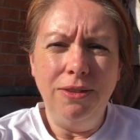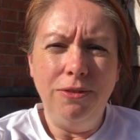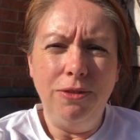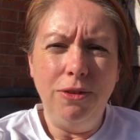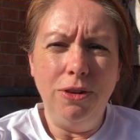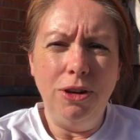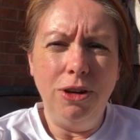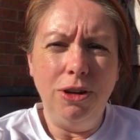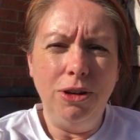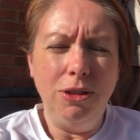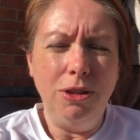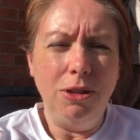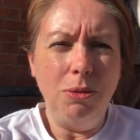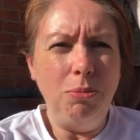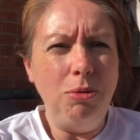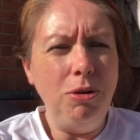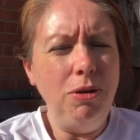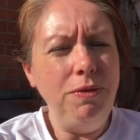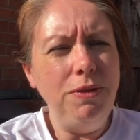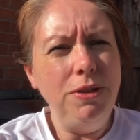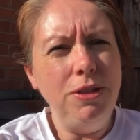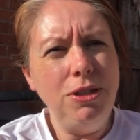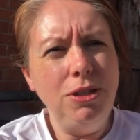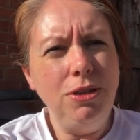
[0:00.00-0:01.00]
for the
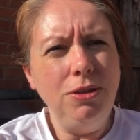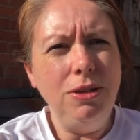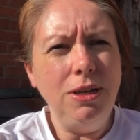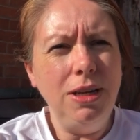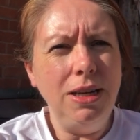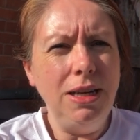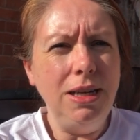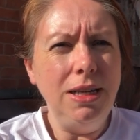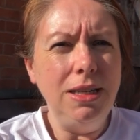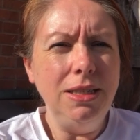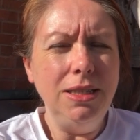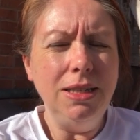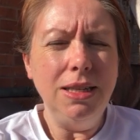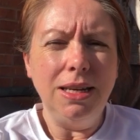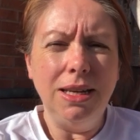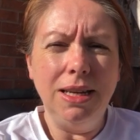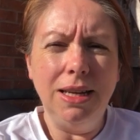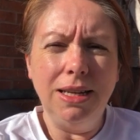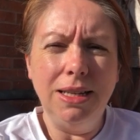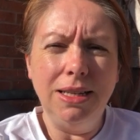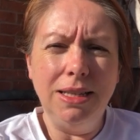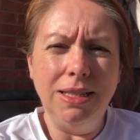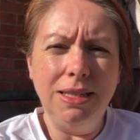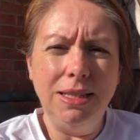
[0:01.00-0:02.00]
previous 2 days,
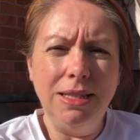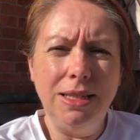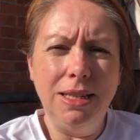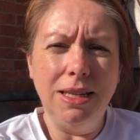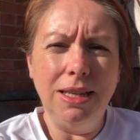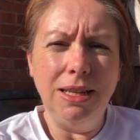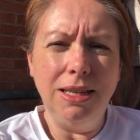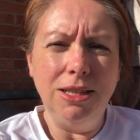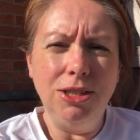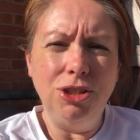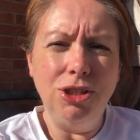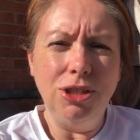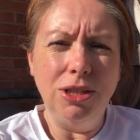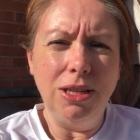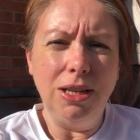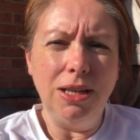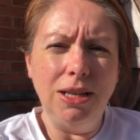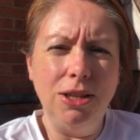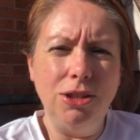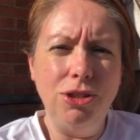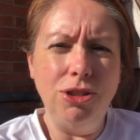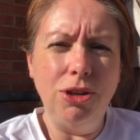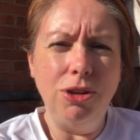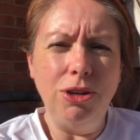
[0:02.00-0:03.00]
and I
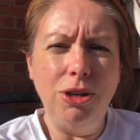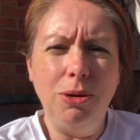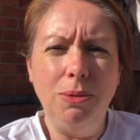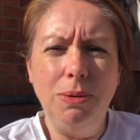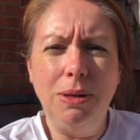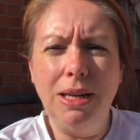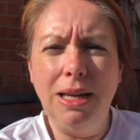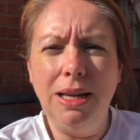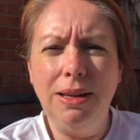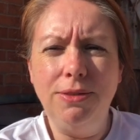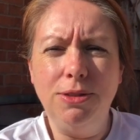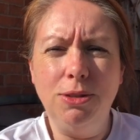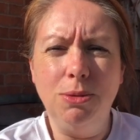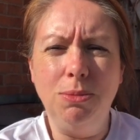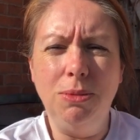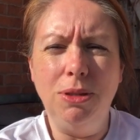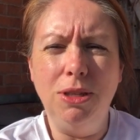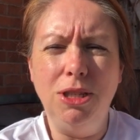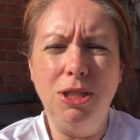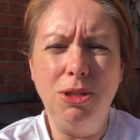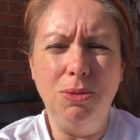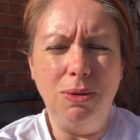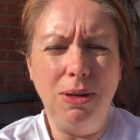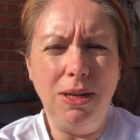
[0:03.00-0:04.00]
shall show you when I have
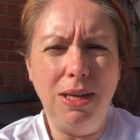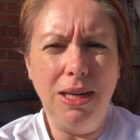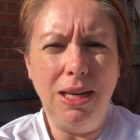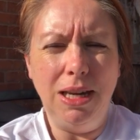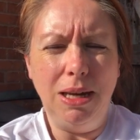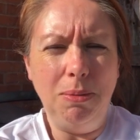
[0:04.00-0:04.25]
something to eat.